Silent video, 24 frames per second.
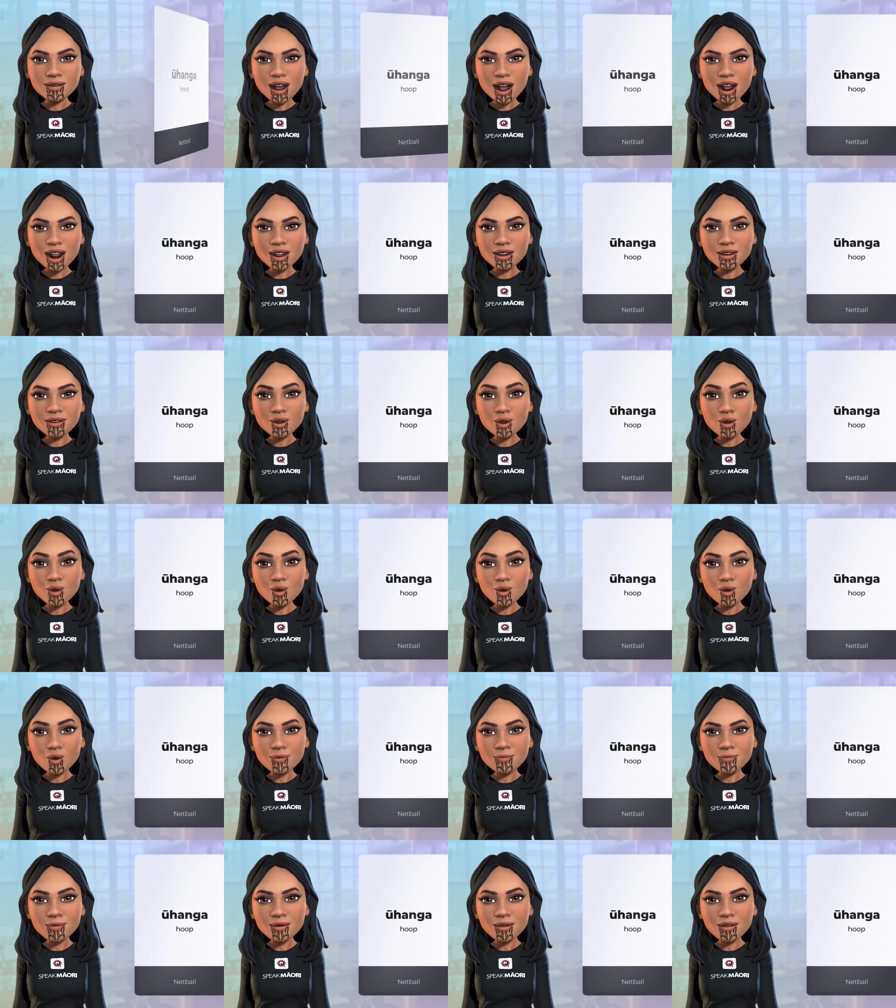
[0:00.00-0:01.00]
The
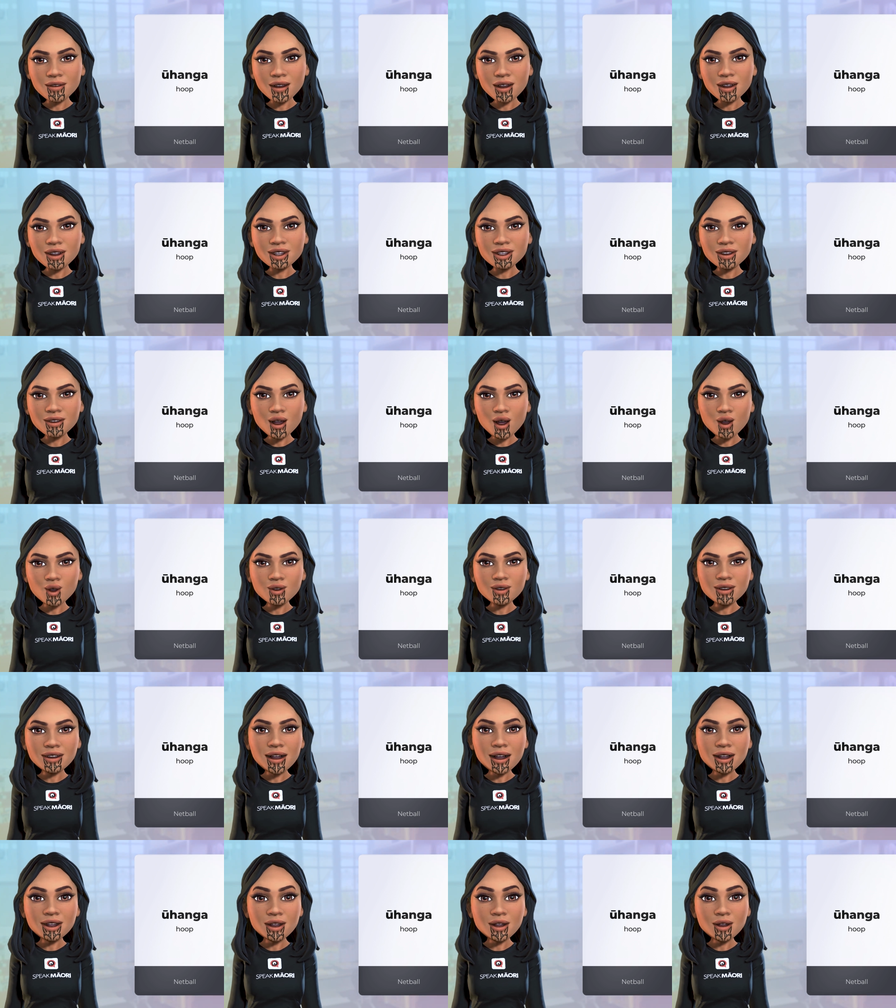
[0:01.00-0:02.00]
hoop is known
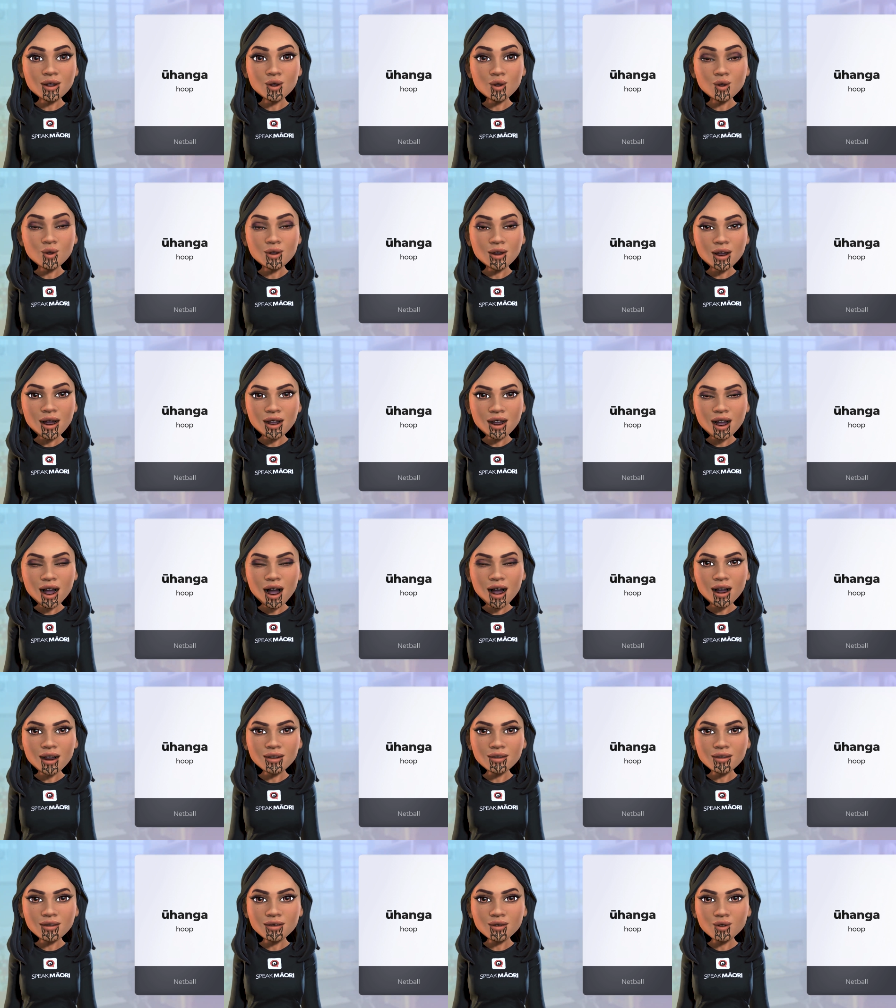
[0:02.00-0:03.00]
as a uhanga,
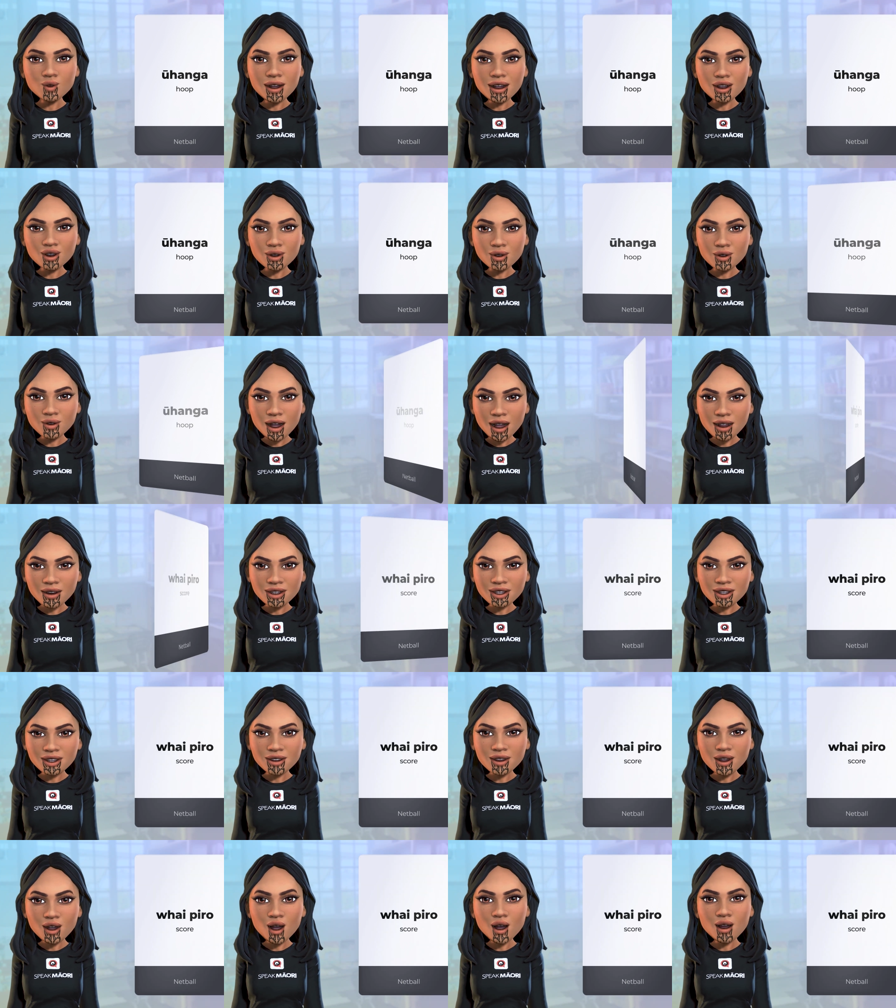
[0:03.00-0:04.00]
where you can
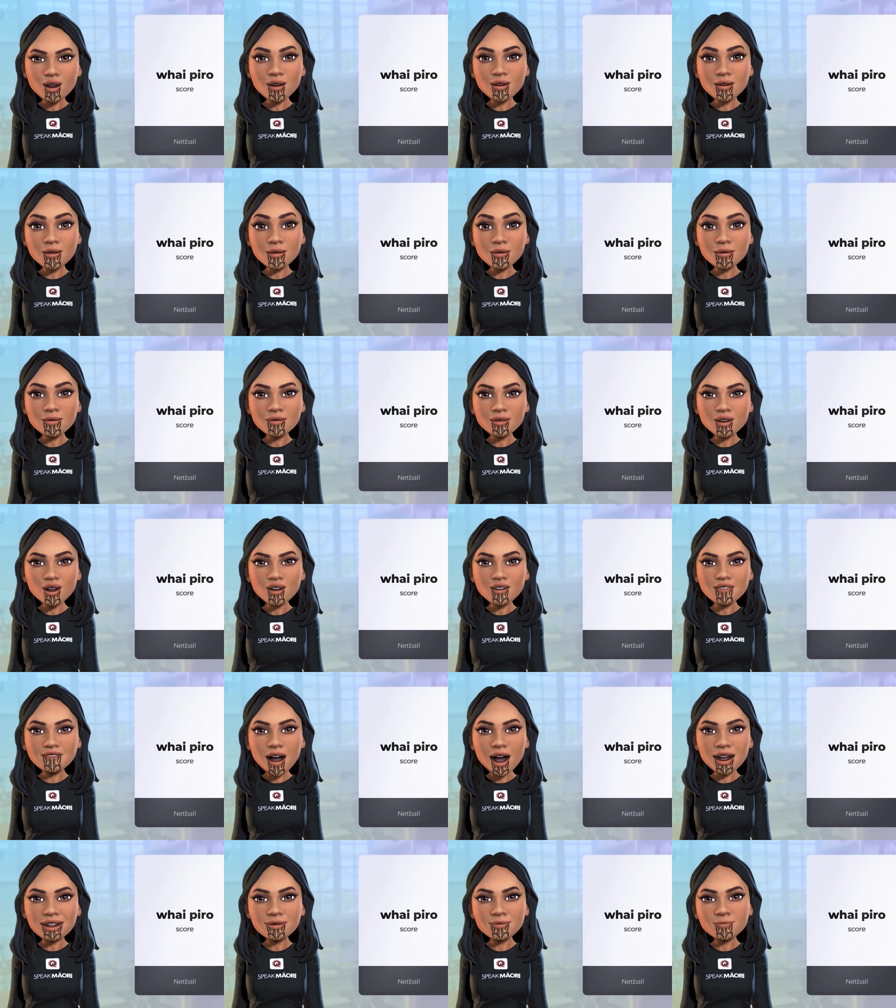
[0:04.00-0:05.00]
score or
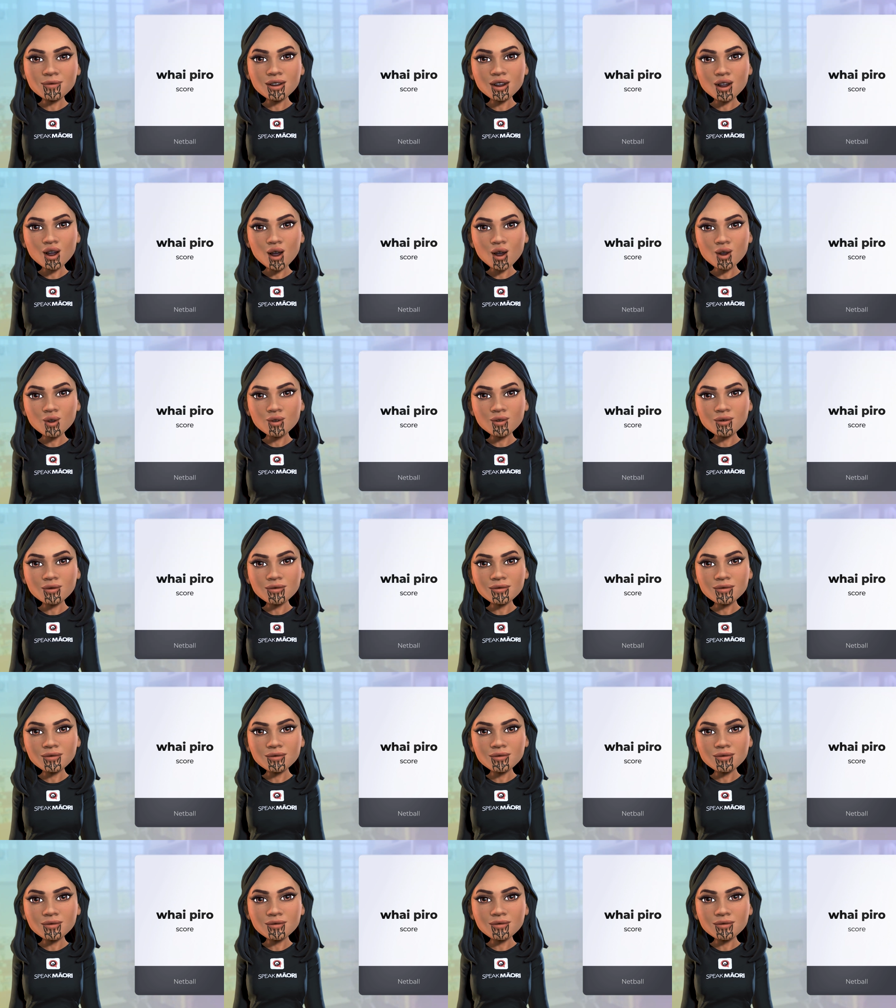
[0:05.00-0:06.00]
whai piro.
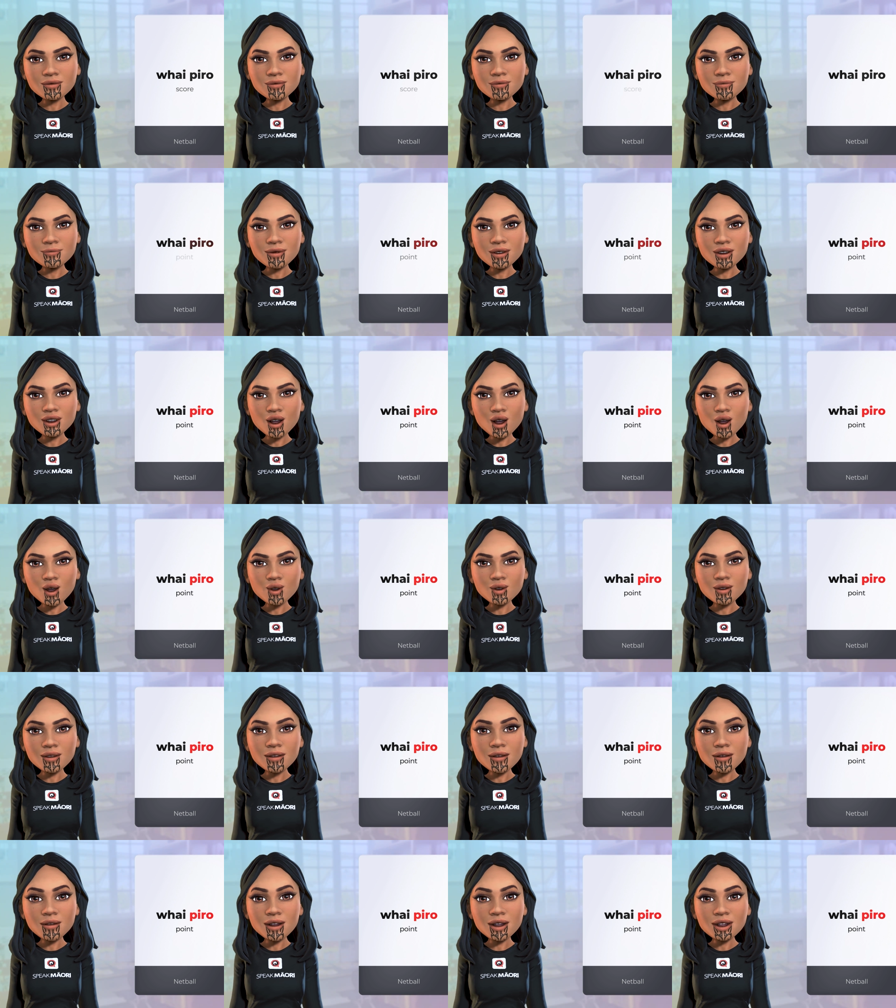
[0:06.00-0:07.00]
Piro
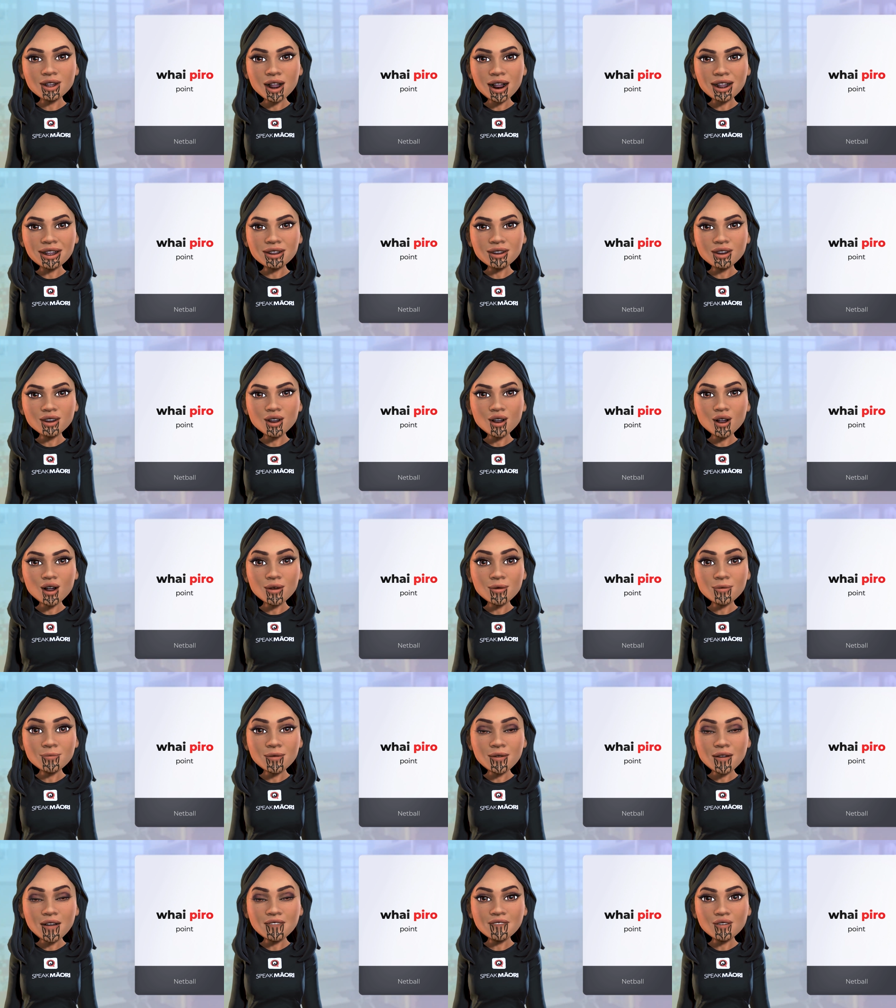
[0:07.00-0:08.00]
is the
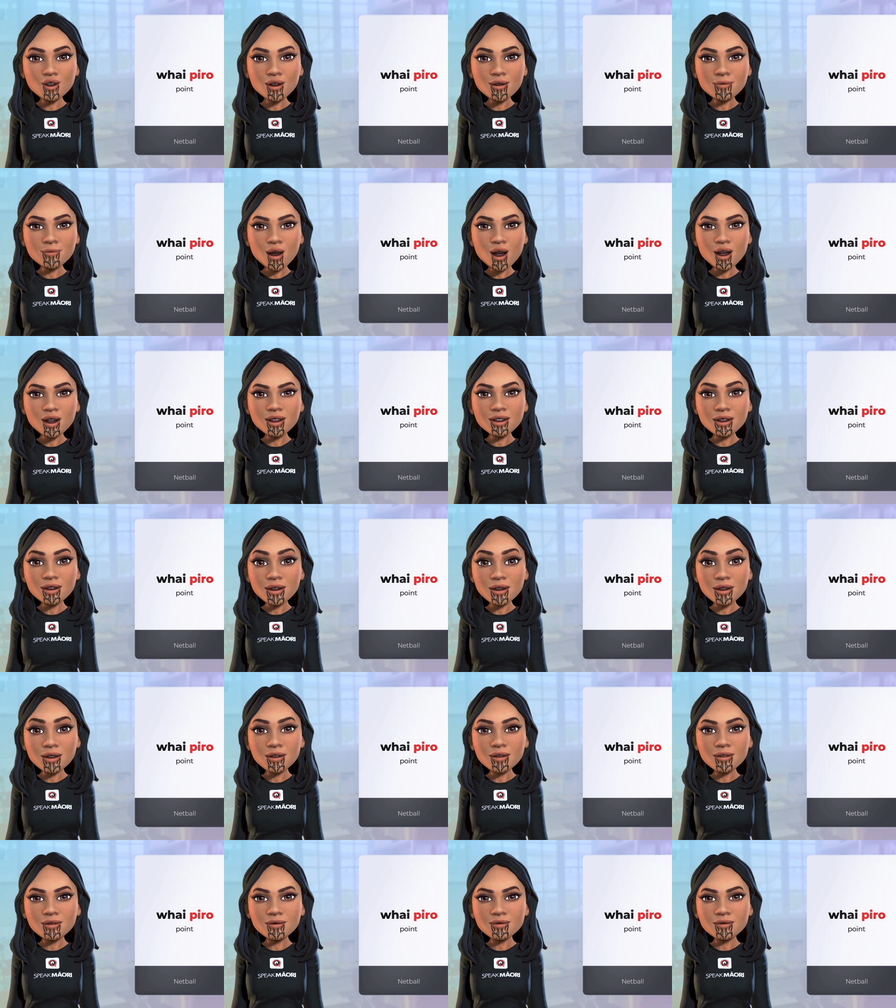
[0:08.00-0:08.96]
term for point.